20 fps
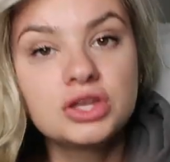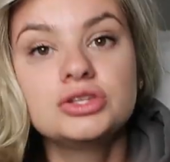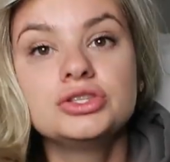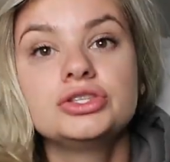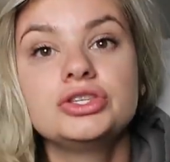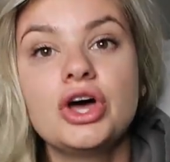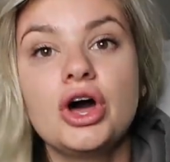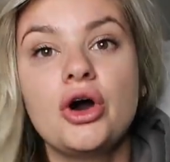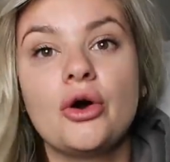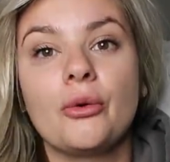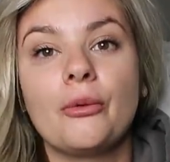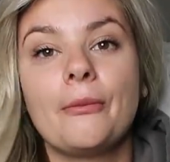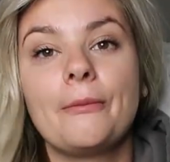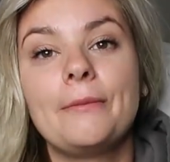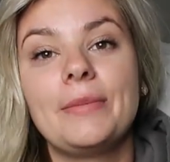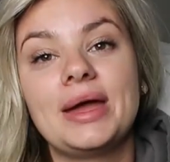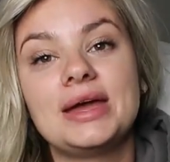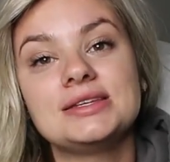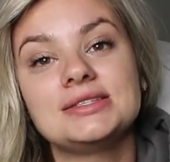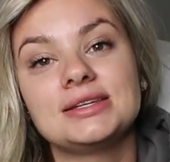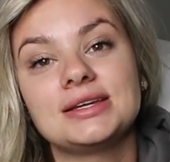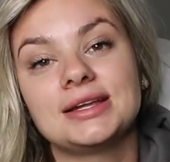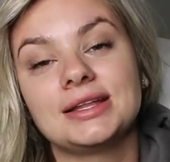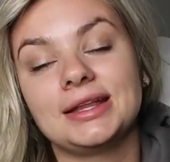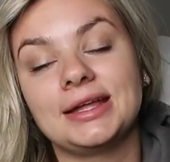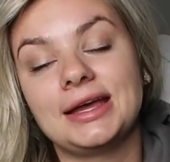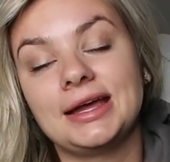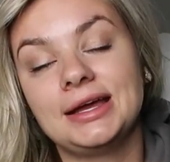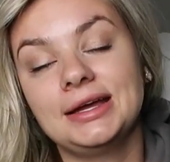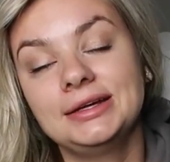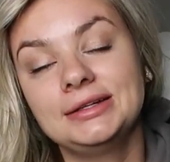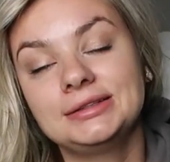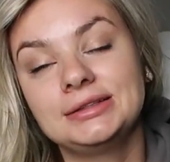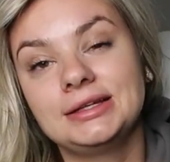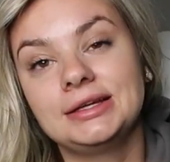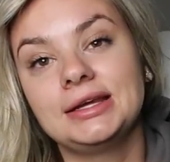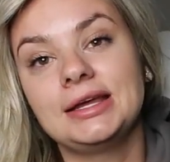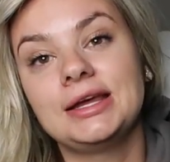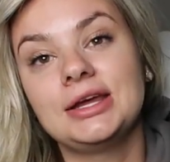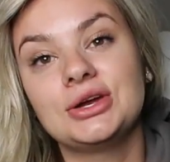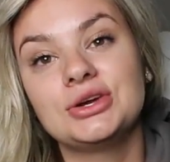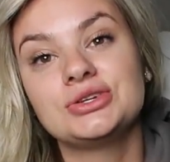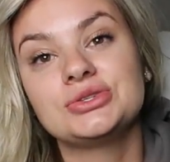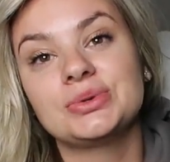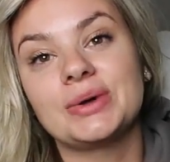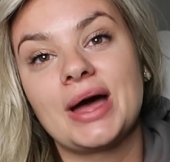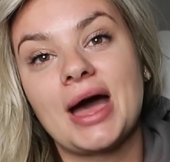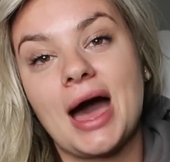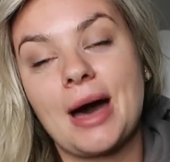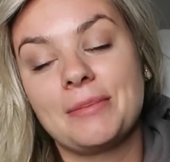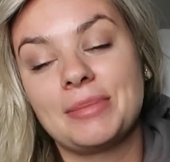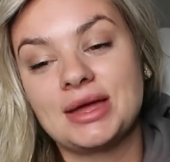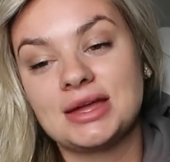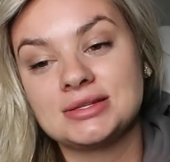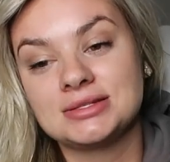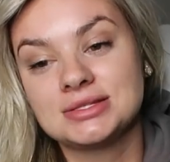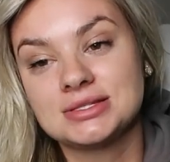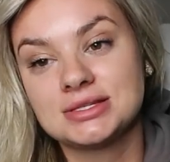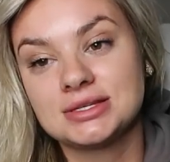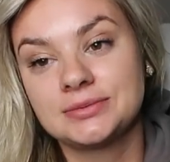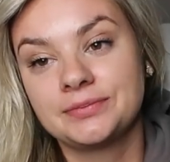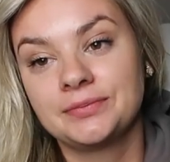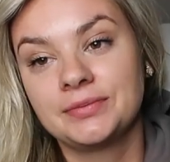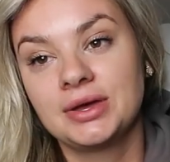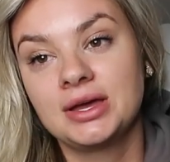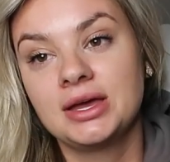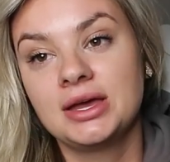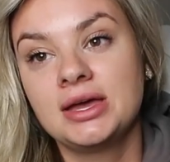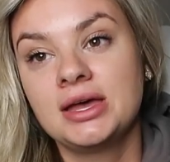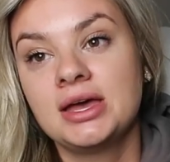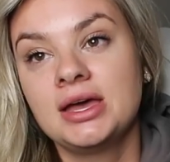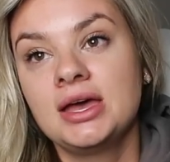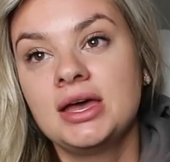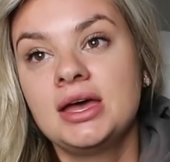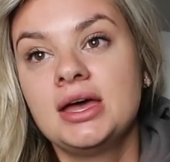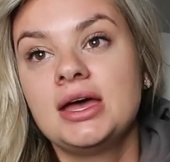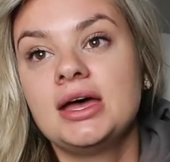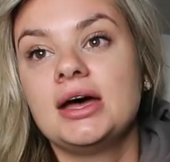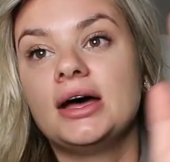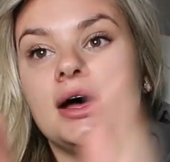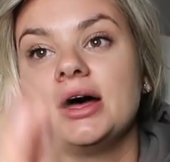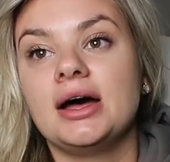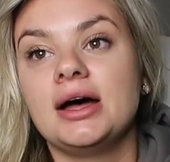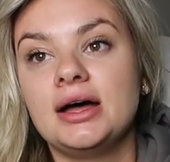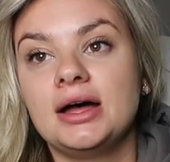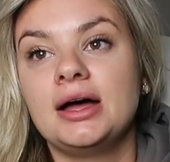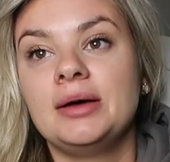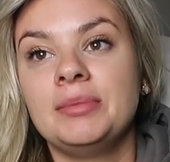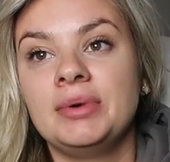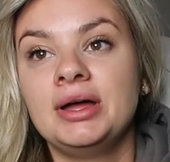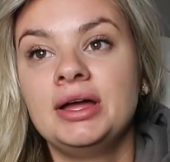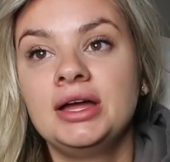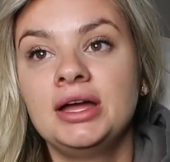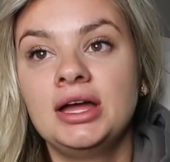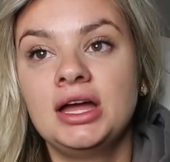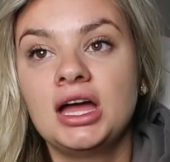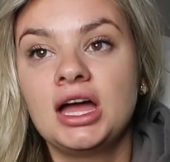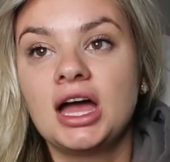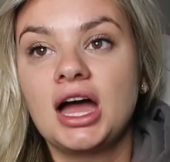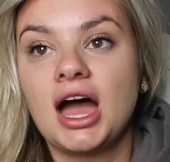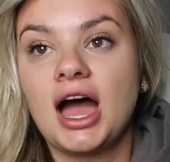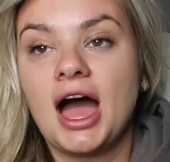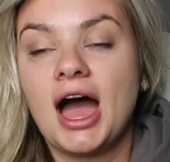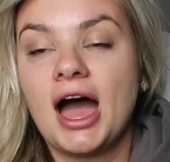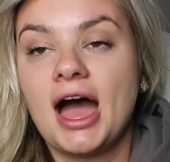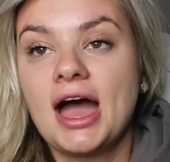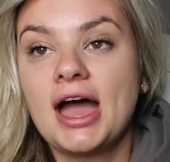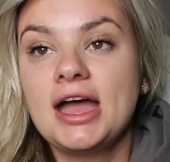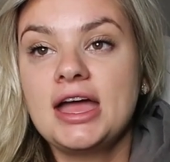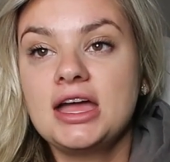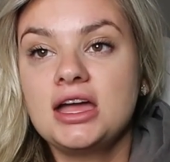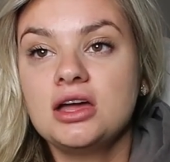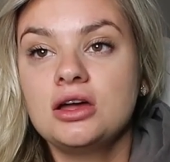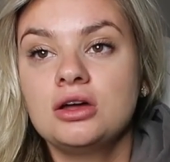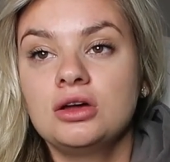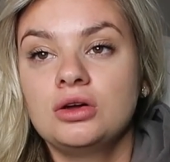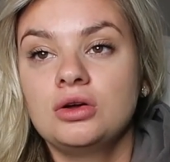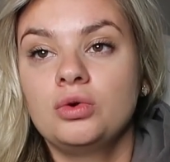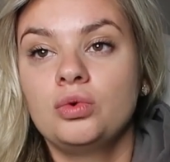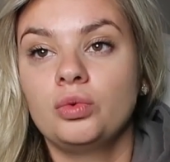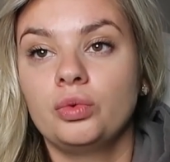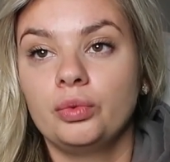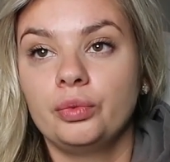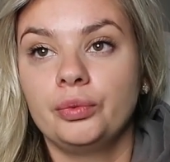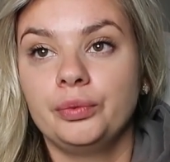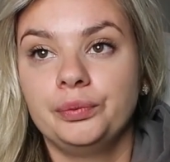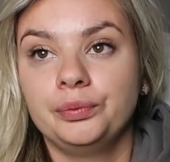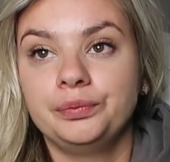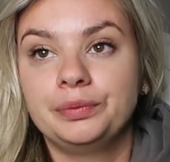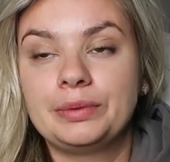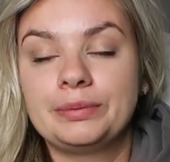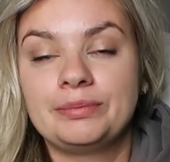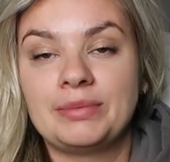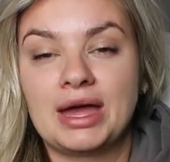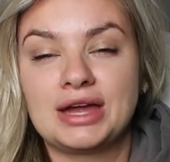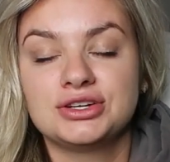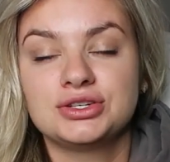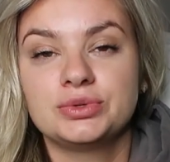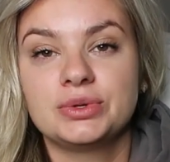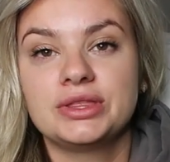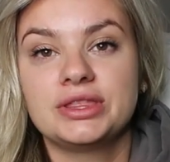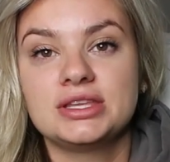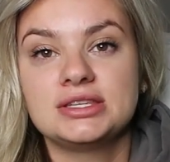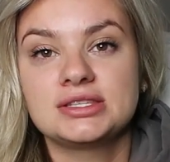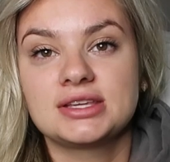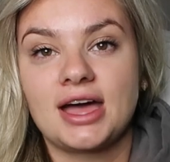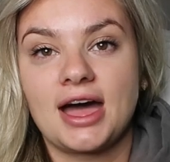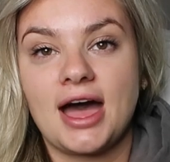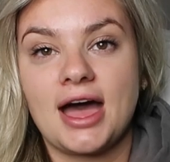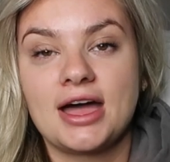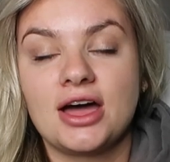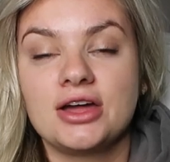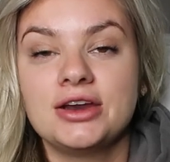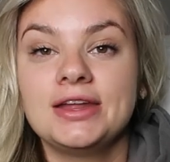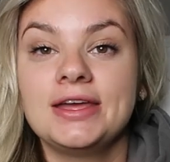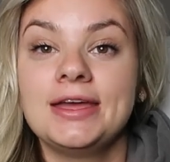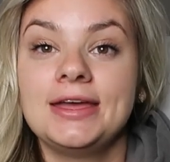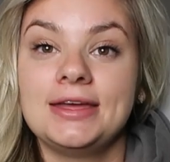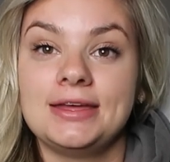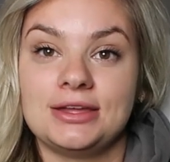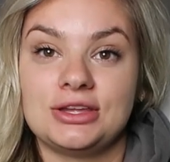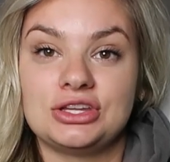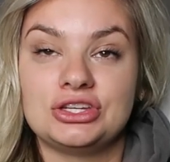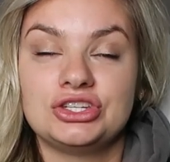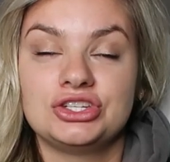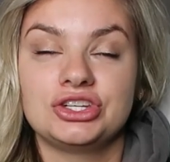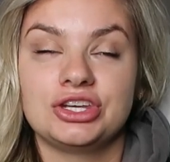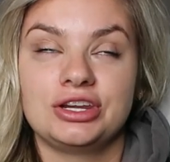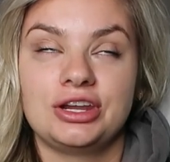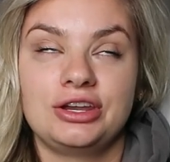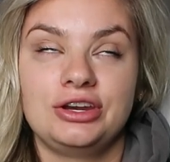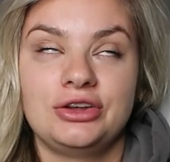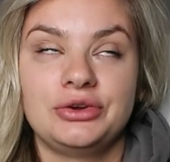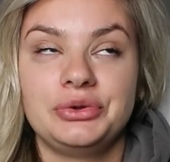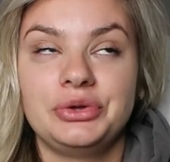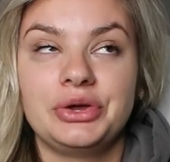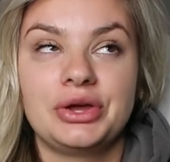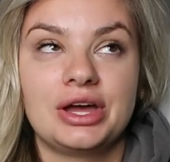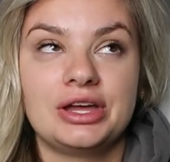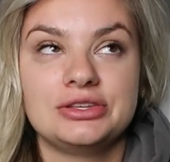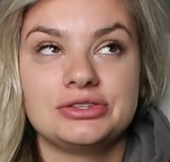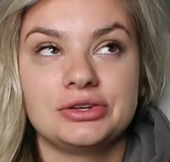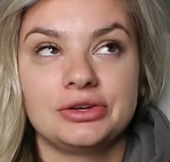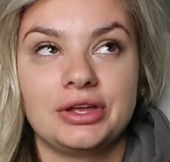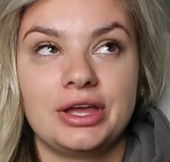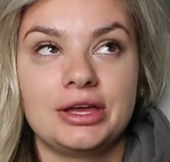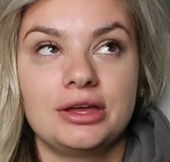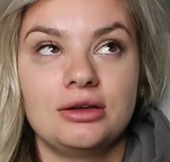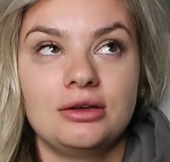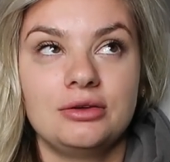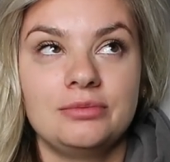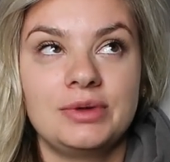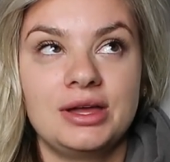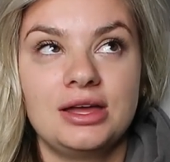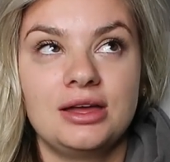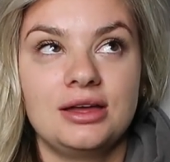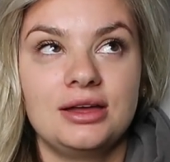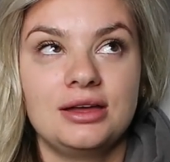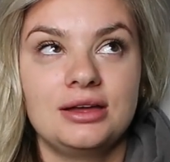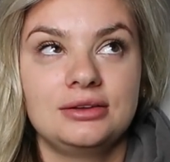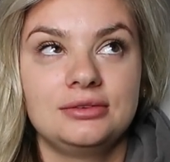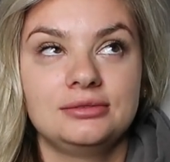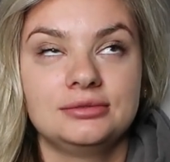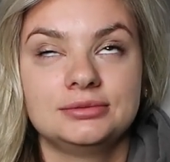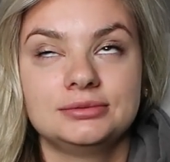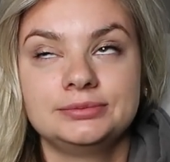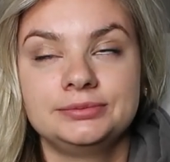So basically, here's what happened. I matched with this guy on Hinge, and I know you guys are like, oh my god,